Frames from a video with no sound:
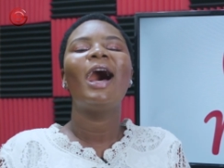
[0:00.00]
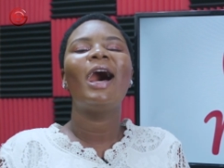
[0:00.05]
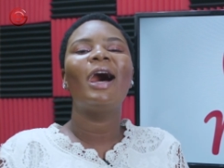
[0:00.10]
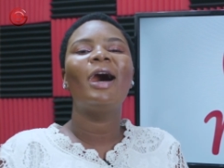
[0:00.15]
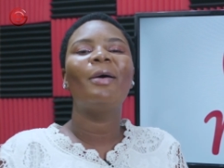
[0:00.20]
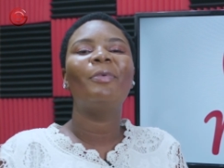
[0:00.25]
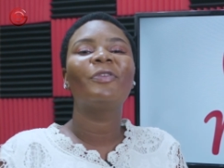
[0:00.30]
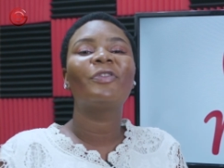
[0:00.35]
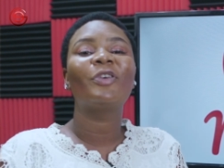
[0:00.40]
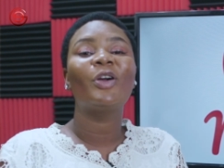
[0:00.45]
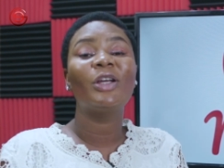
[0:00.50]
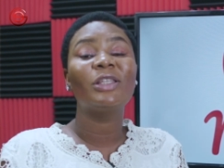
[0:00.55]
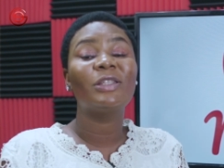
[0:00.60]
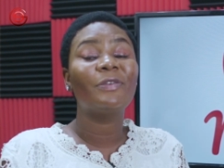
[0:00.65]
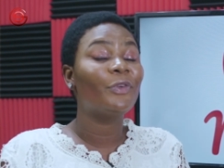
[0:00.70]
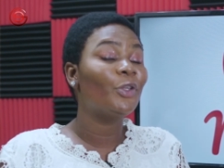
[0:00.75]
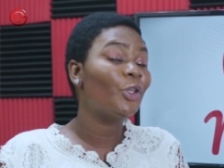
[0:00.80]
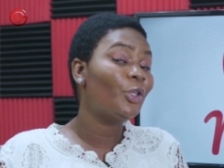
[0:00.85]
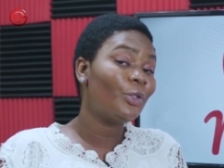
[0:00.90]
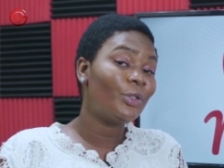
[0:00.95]
Um, of
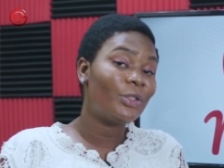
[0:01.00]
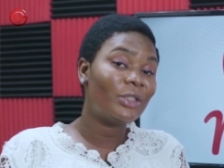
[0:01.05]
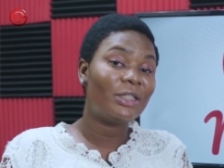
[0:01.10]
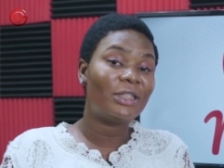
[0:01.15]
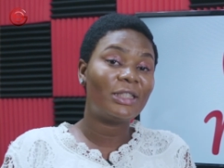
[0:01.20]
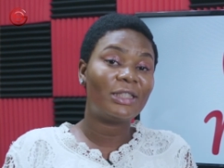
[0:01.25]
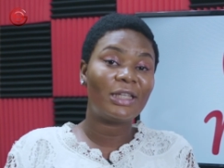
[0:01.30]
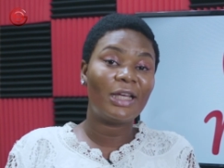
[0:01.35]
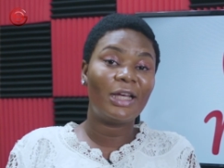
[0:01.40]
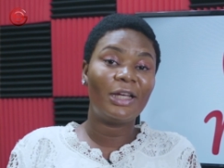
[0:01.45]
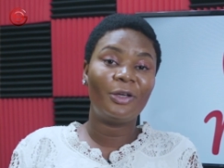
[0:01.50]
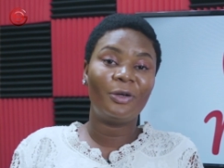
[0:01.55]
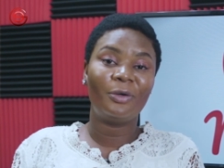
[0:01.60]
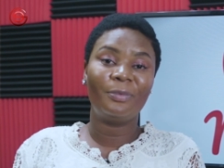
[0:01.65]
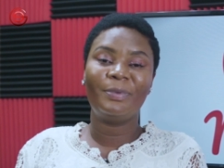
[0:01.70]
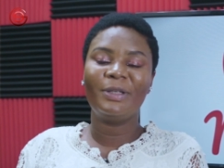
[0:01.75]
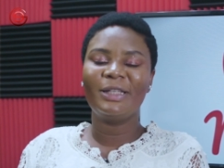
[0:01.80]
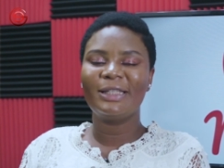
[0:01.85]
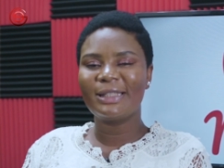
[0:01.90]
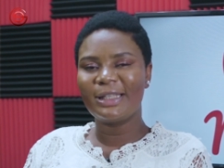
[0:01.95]
course, if you're new to this
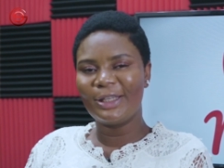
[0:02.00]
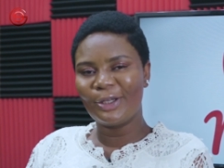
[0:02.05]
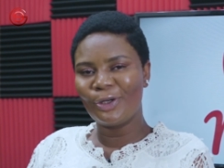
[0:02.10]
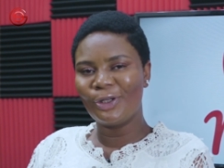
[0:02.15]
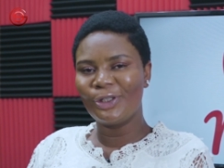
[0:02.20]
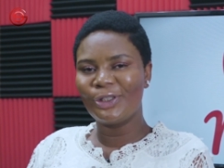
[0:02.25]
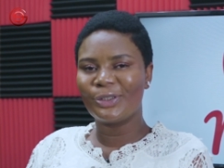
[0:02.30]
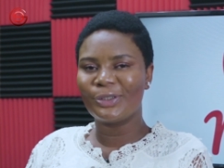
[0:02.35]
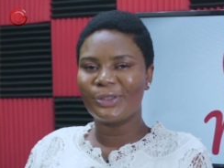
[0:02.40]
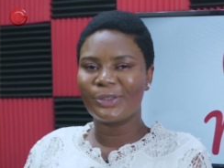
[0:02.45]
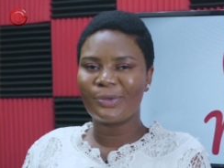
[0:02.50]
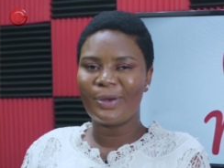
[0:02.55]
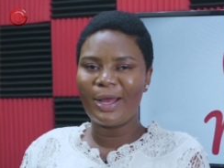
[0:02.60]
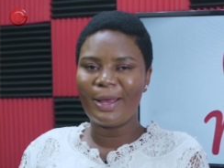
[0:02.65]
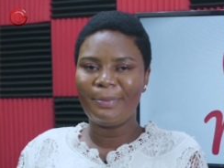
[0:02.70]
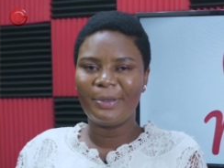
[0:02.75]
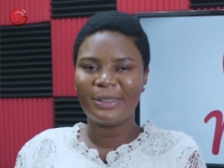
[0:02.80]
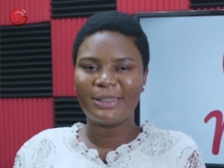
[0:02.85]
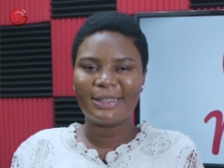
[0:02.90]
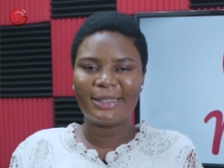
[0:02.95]
channel, please click on the
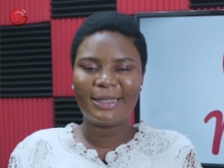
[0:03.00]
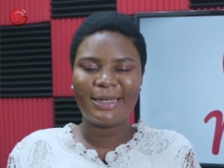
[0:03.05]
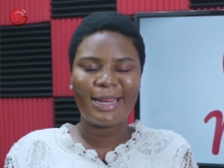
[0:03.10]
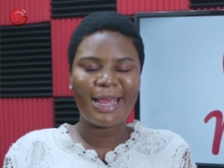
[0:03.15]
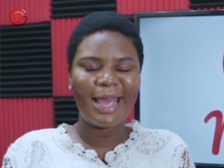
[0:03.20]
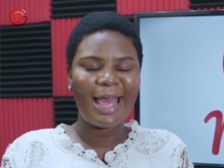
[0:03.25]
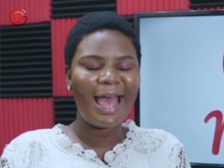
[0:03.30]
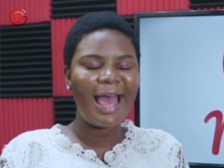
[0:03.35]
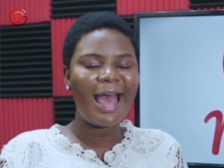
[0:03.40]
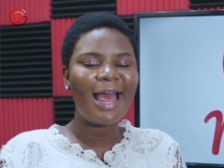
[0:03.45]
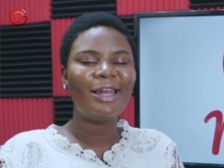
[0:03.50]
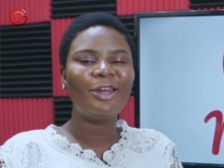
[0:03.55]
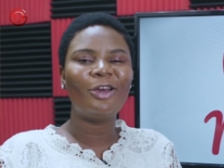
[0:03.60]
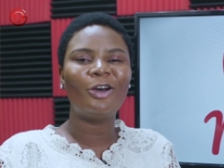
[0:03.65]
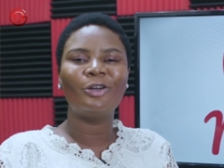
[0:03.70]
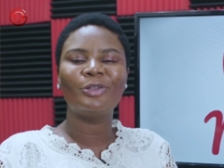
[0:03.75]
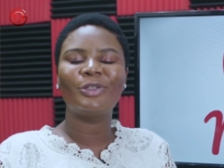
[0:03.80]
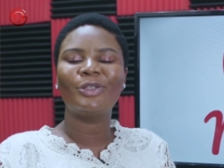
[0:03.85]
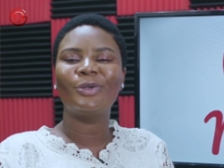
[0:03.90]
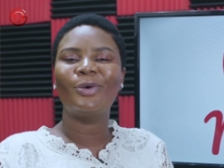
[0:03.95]
subscribe button and
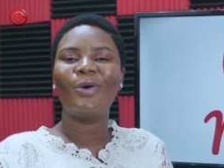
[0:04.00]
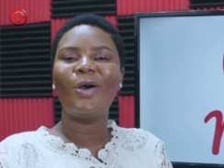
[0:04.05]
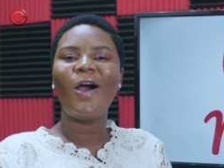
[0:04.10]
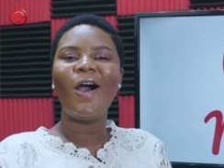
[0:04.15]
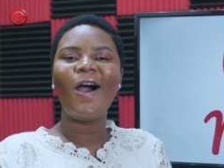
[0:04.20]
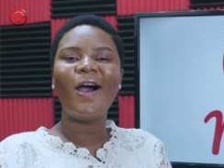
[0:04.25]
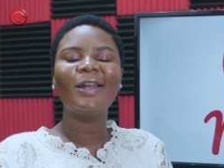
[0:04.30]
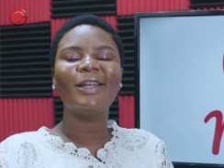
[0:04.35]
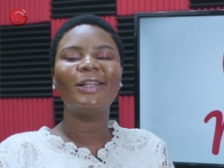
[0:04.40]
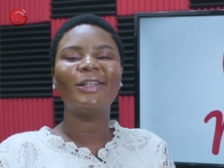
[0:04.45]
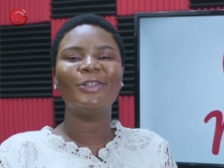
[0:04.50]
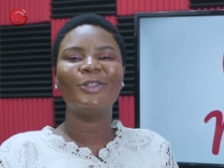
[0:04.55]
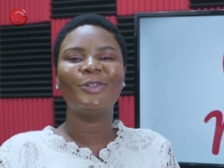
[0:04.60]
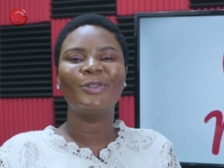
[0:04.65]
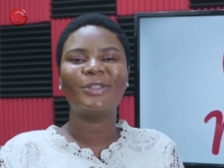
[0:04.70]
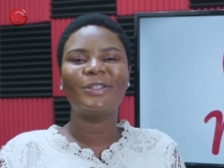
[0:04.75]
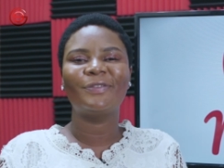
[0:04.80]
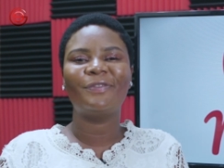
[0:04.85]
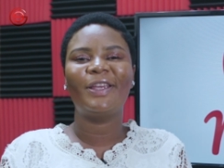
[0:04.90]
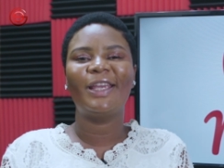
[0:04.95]
also on the
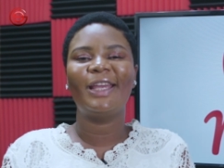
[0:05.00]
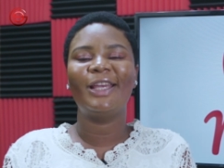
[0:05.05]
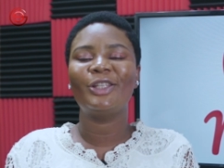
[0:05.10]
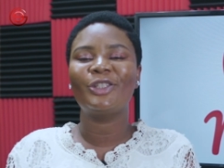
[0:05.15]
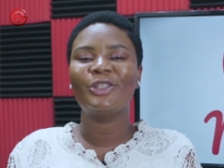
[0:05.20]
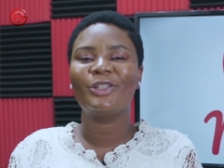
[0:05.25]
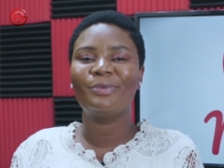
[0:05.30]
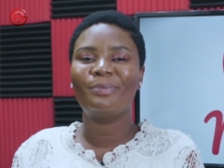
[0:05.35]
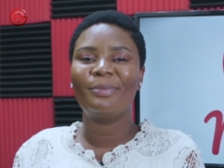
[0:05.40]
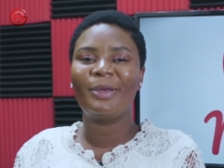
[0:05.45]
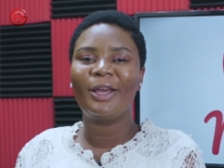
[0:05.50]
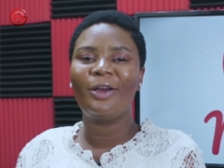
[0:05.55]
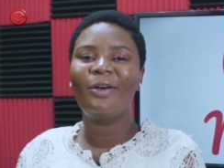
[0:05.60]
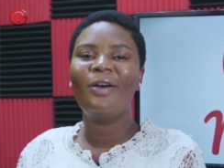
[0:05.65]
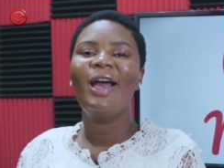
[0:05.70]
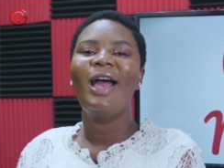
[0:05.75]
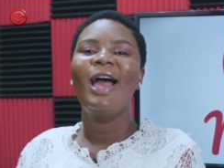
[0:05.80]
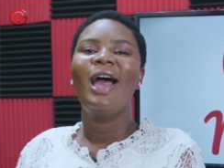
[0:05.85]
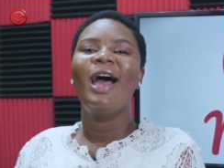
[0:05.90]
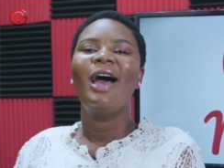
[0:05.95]
notification bell.
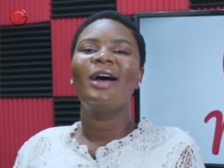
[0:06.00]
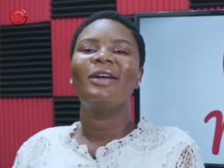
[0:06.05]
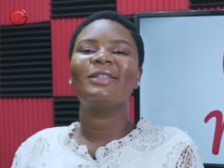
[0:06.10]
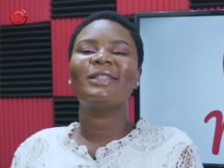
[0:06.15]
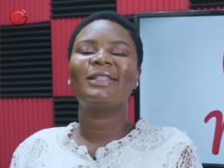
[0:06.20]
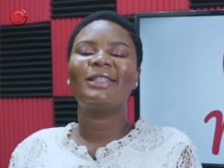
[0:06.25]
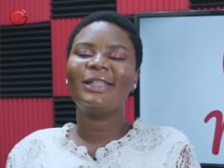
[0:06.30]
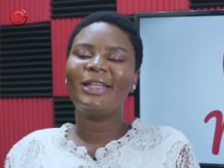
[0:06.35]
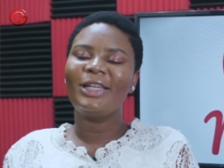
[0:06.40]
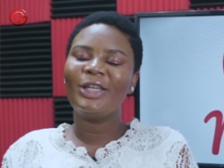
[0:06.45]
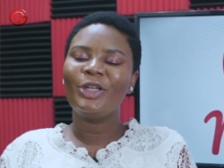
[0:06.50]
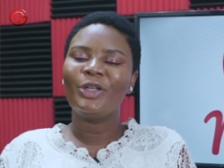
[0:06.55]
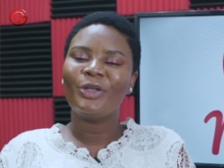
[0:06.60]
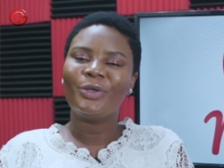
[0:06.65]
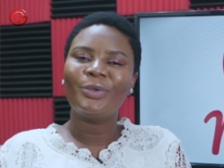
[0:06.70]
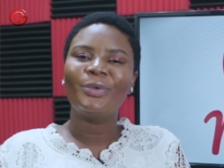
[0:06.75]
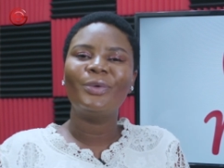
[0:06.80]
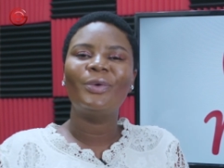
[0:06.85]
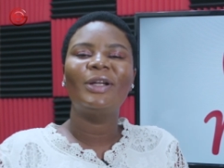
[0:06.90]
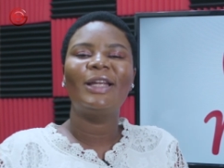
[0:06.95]
See
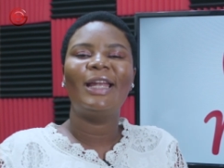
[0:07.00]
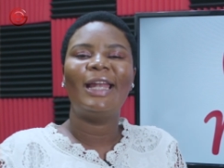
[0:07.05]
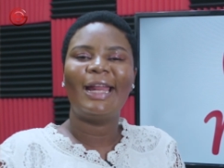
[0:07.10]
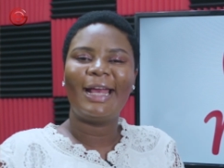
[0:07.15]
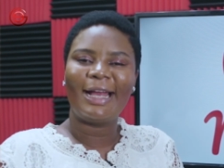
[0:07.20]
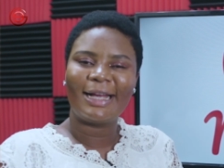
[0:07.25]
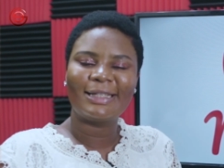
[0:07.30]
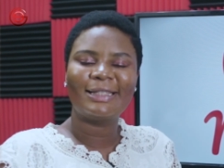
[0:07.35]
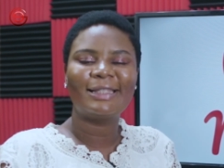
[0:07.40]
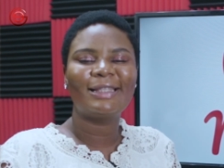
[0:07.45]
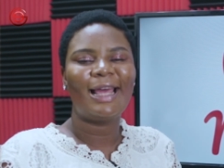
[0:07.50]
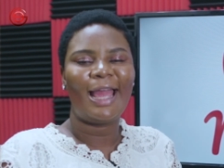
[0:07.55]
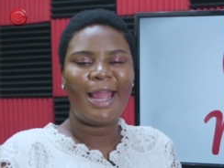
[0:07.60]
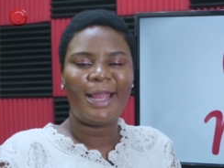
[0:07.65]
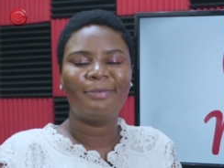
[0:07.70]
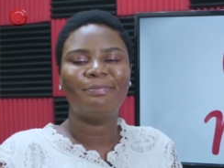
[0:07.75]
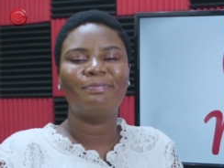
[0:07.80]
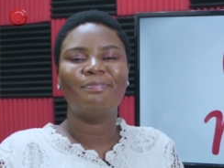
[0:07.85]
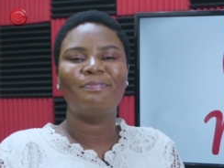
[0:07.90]
you next time.